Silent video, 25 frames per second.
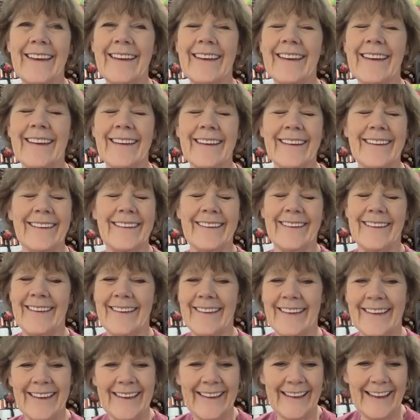
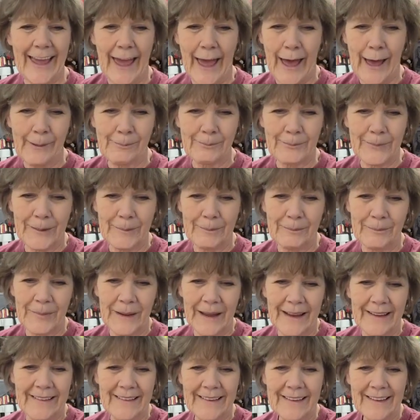it happened,
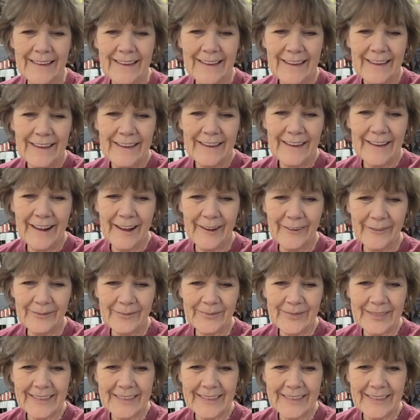but yeah,